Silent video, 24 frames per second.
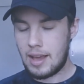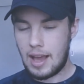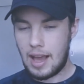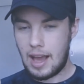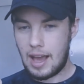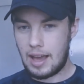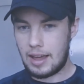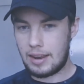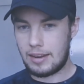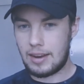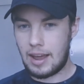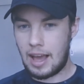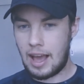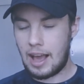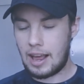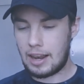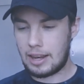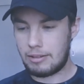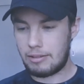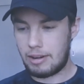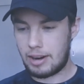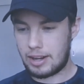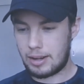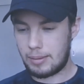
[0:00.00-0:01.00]
and I
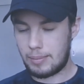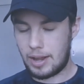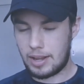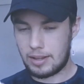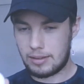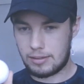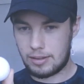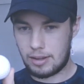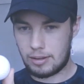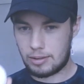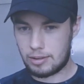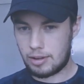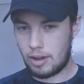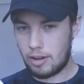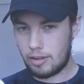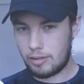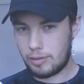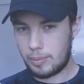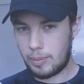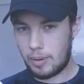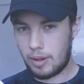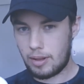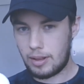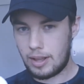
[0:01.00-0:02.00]
highly recommend. So
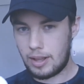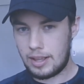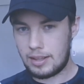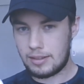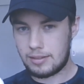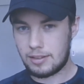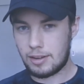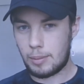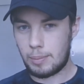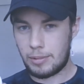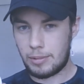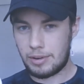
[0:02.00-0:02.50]
golf ball is number